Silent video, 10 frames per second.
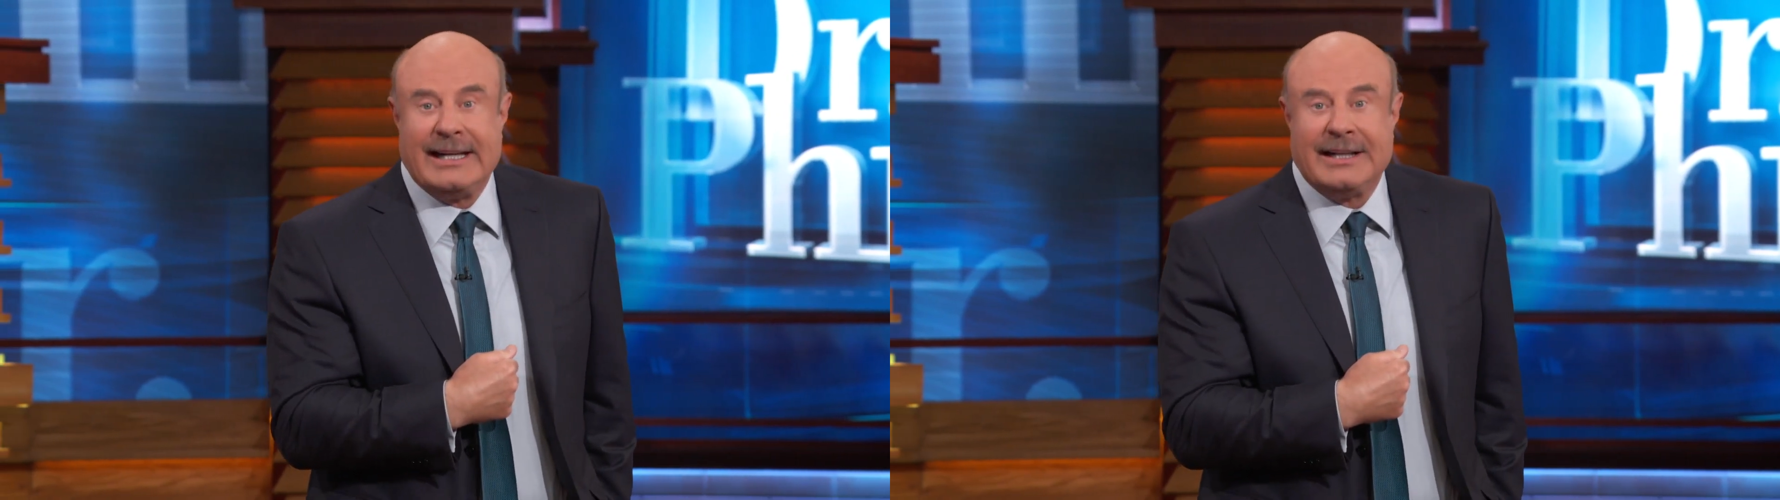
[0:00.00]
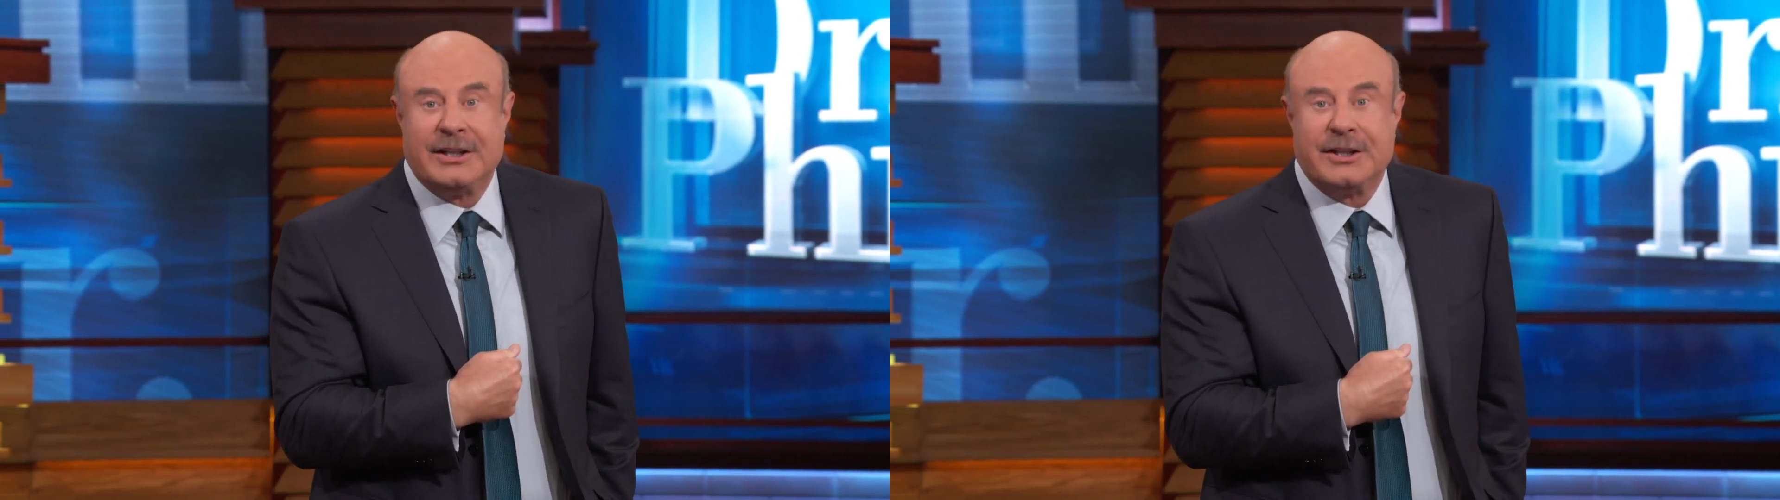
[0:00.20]

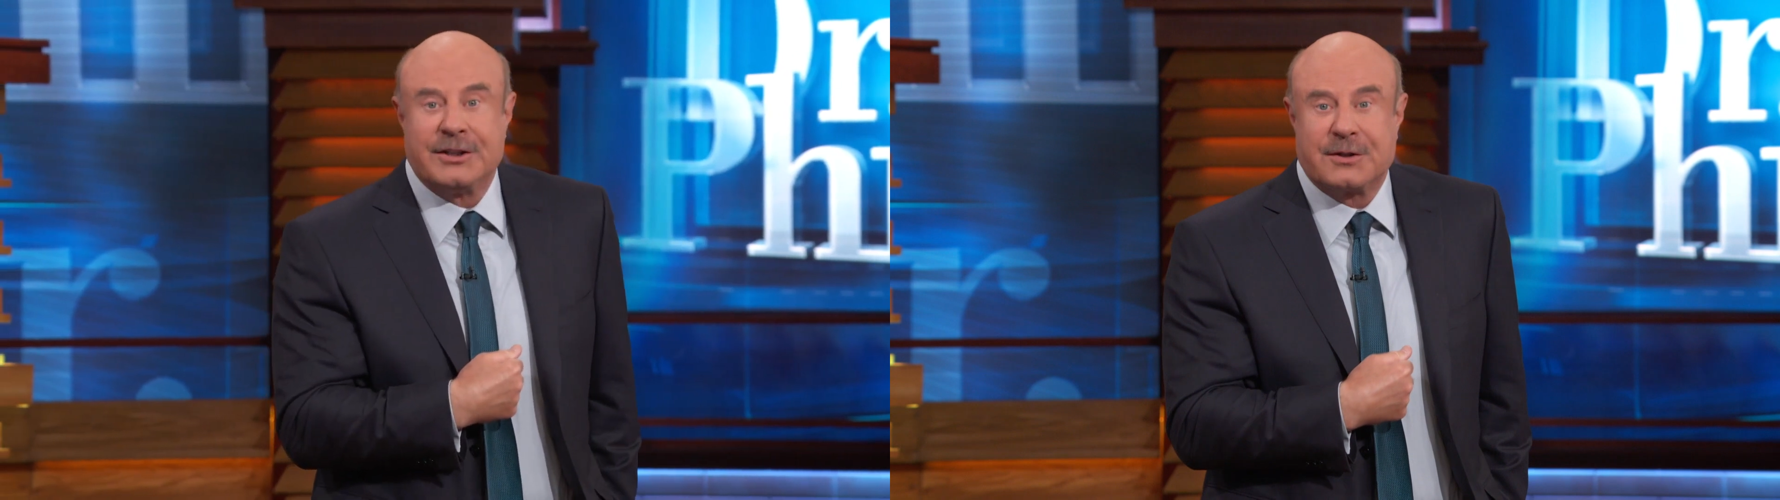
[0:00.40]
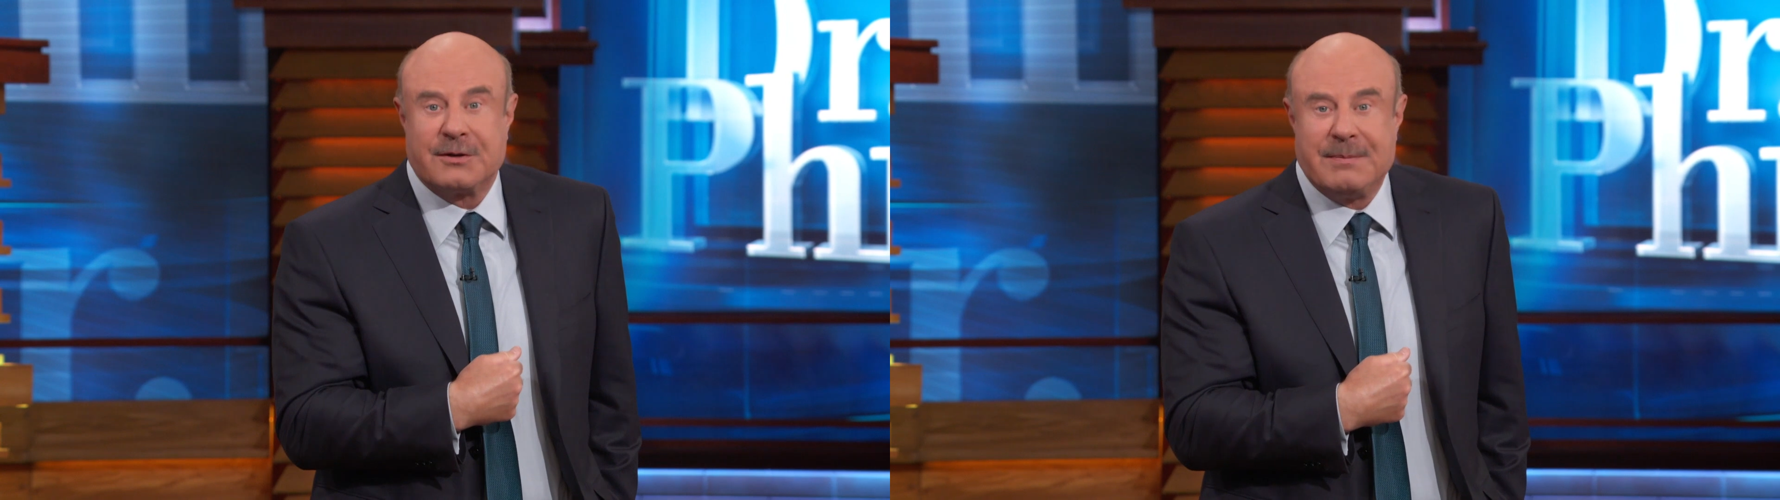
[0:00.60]
in the
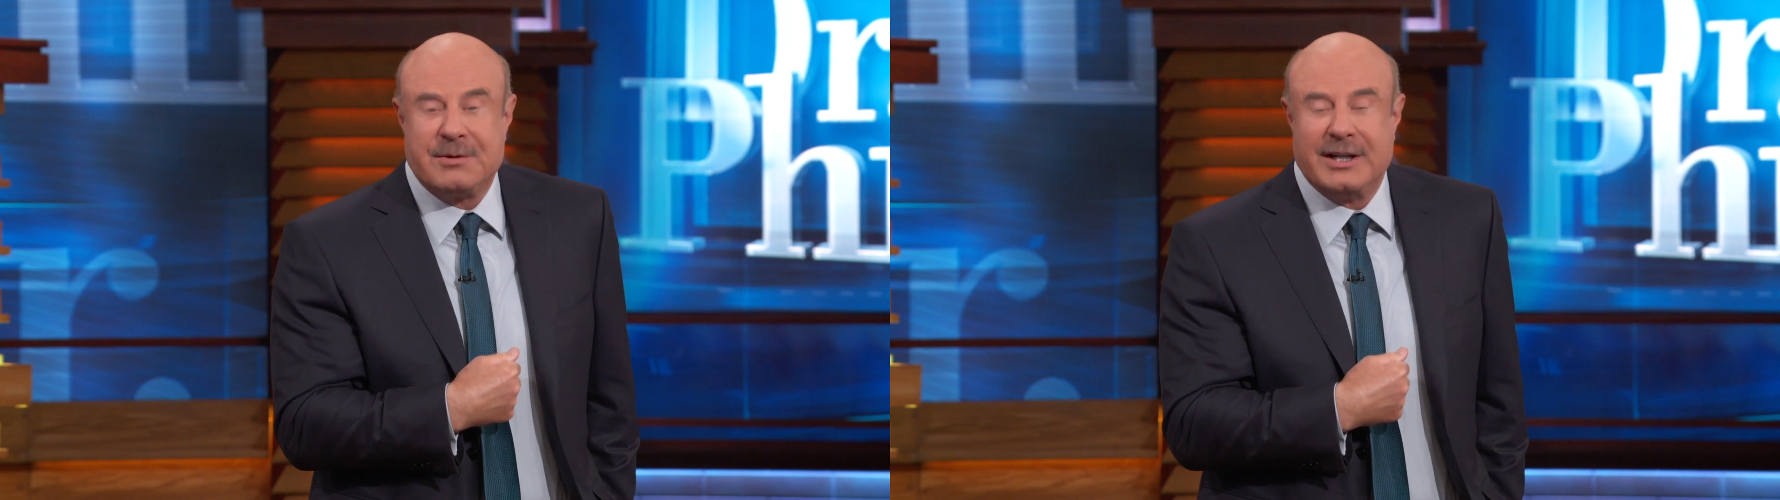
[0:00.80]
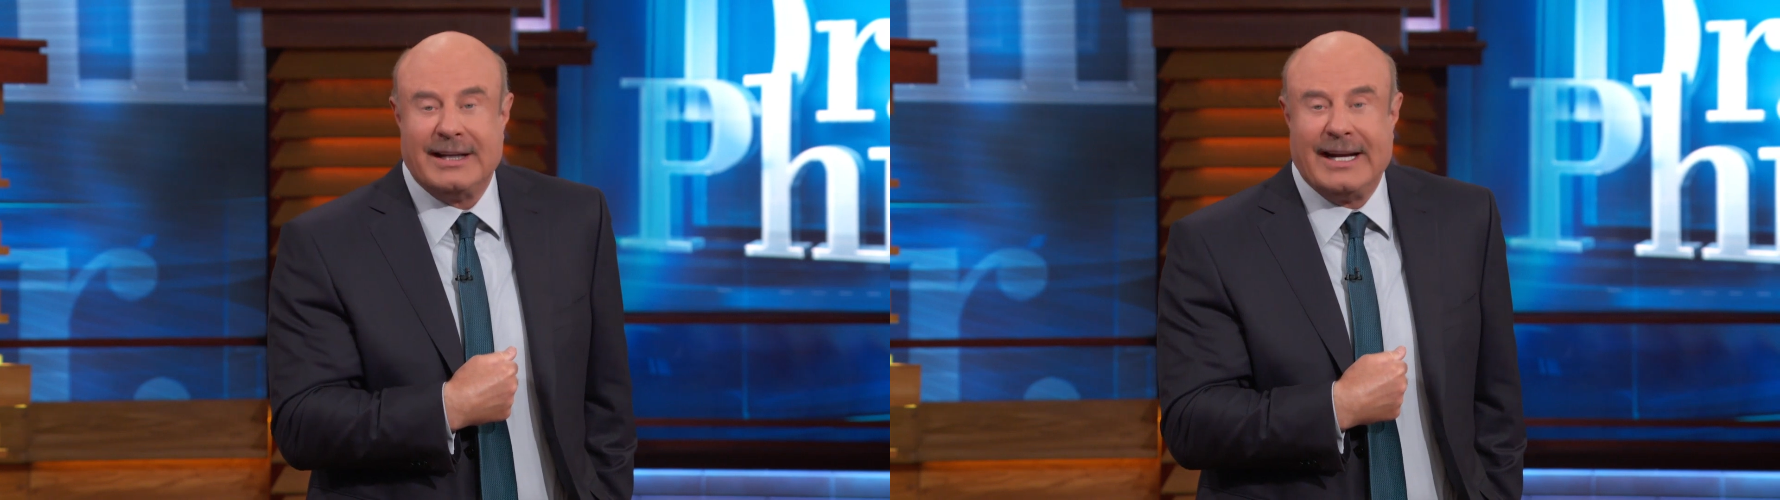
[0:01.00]

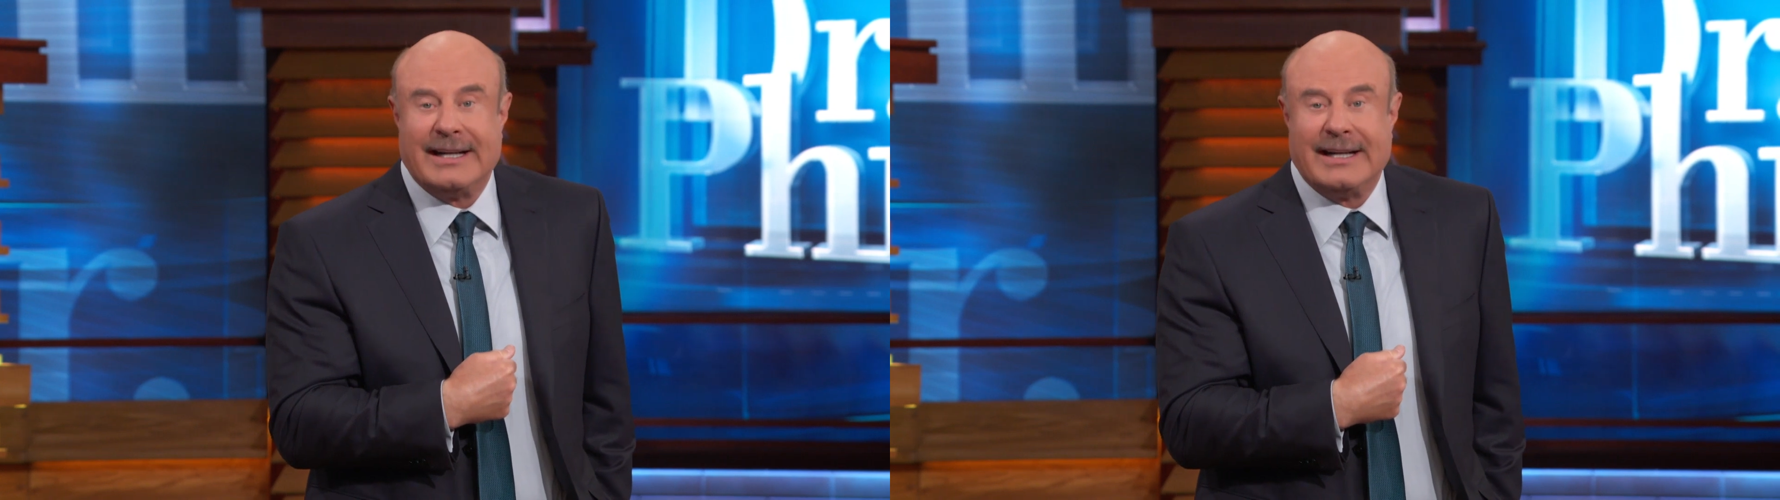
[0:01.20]
description